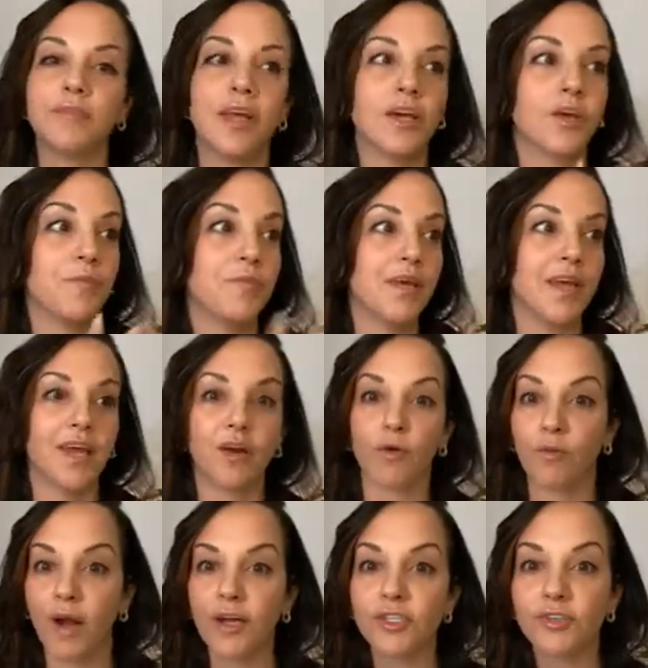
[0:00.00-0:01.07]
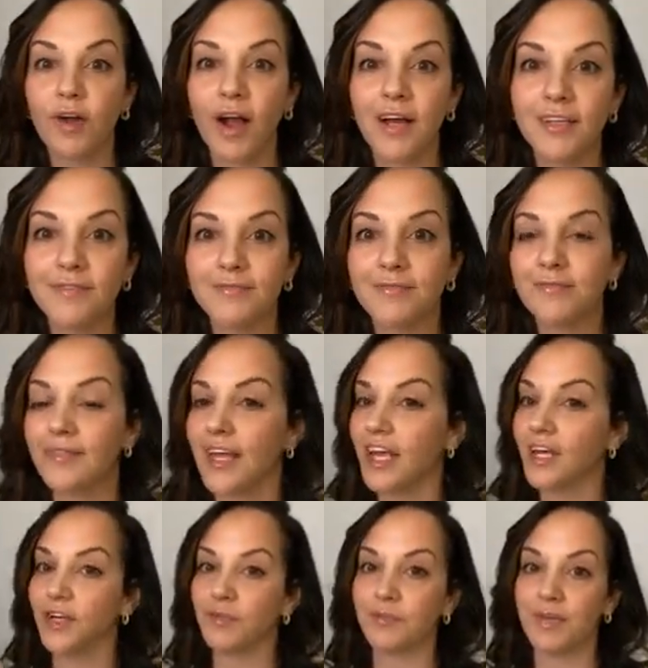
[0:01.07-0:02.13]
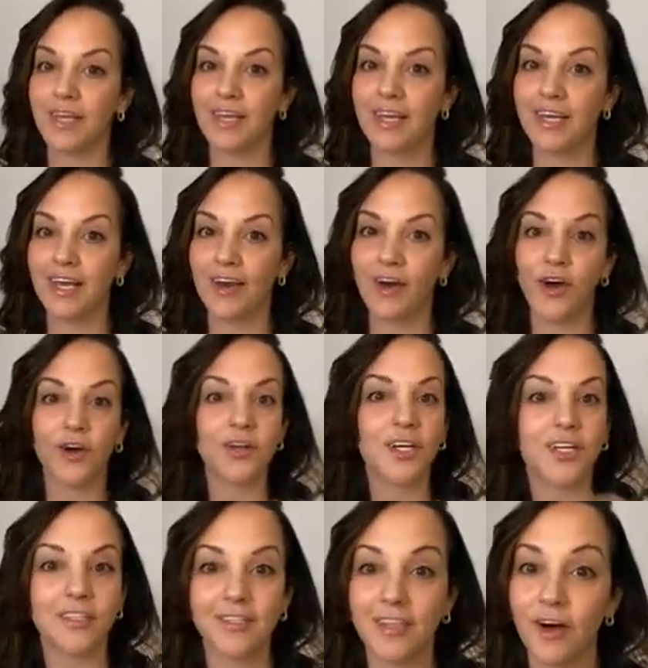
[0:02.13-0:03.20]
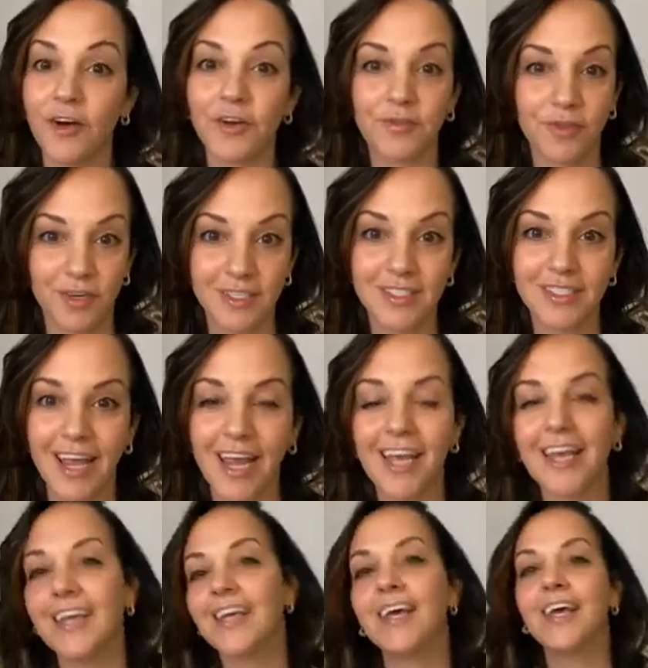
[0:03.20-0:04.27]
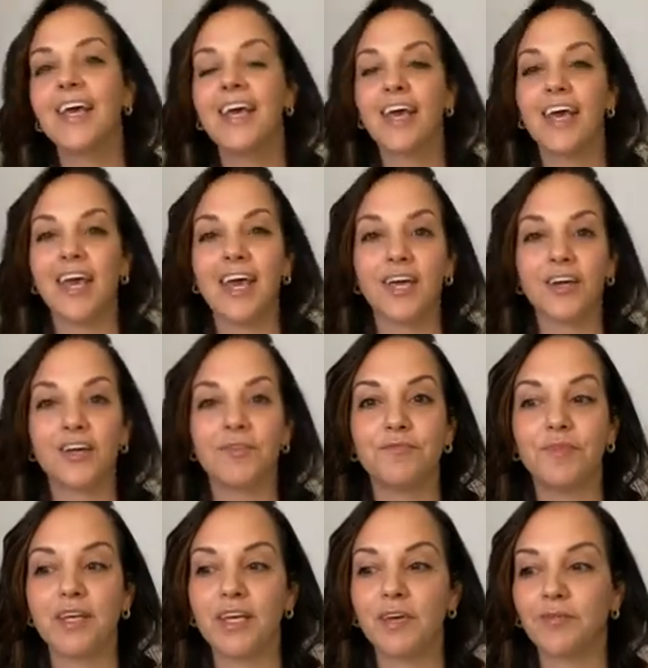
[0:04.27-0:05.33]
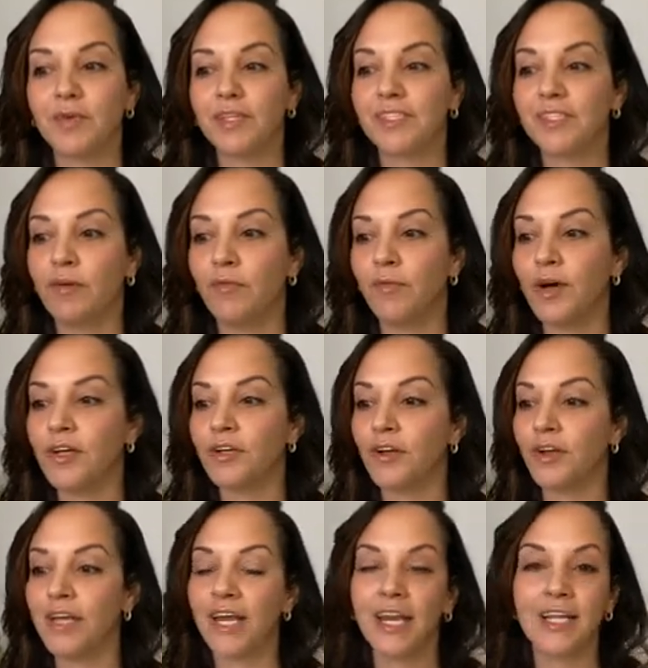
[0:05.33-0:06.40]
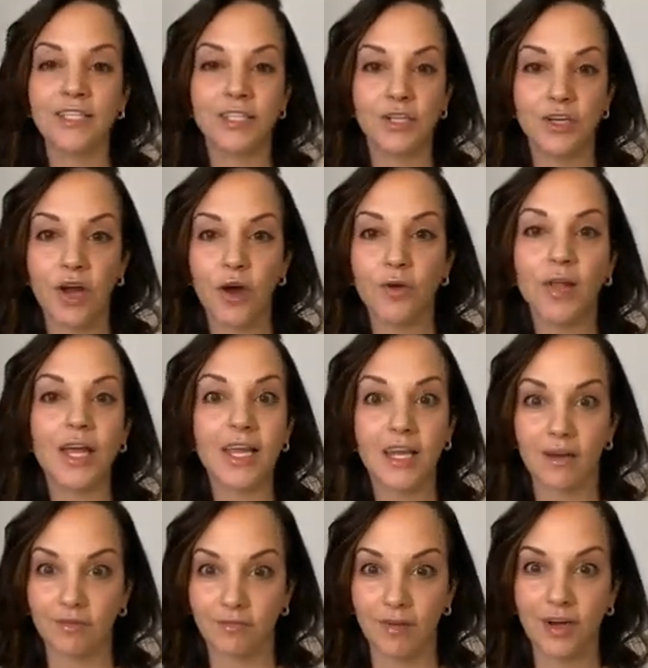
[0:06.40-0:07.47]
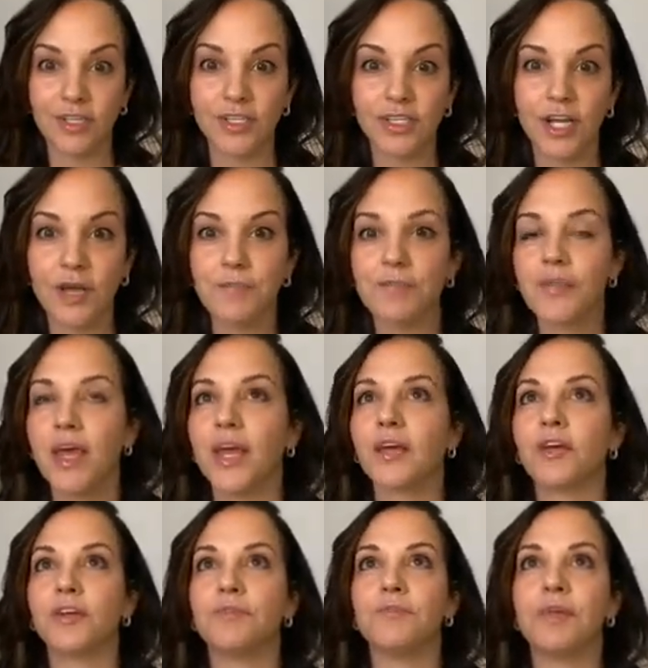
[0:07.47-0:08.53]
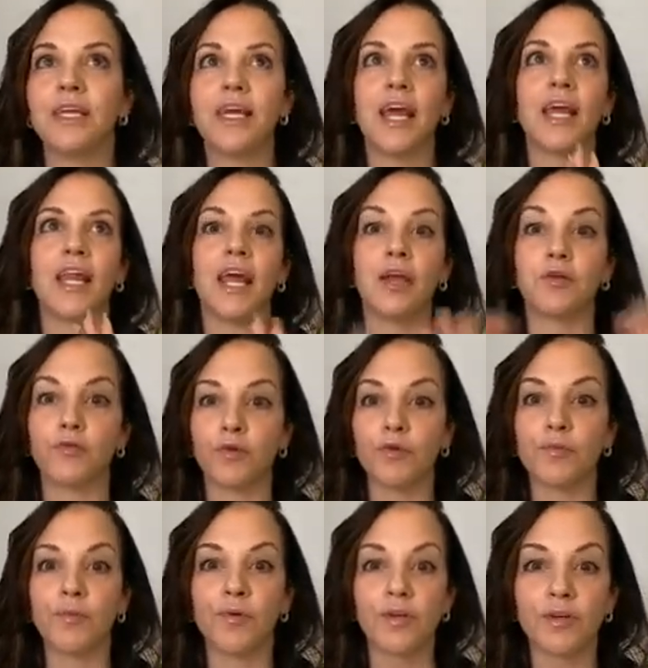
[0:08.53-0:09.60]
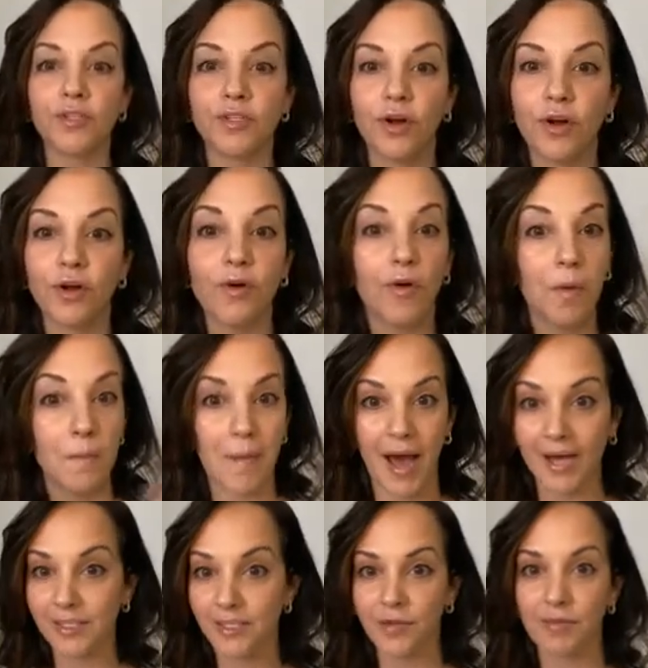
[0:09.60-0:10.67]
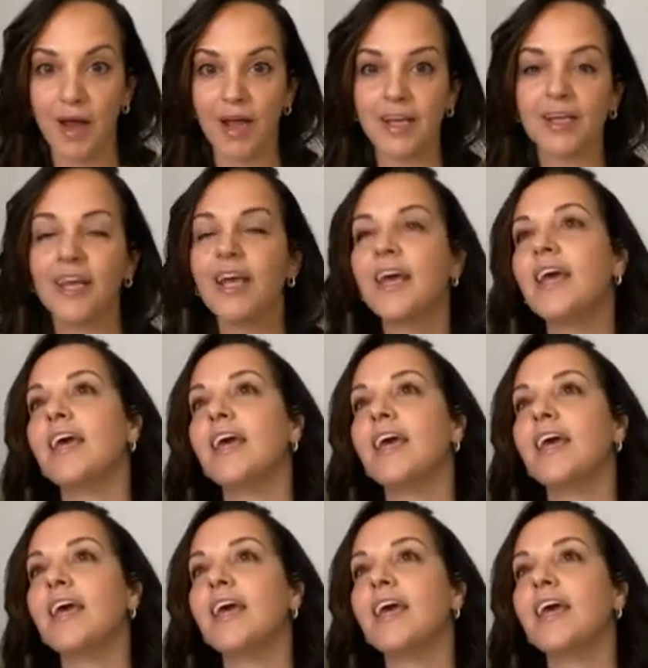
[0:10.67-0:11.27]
It could be in a restaurant. It could be on a first date. It could be with someone you're getting to know, like in a friendship. It could be in a group or a circle, a mastermind.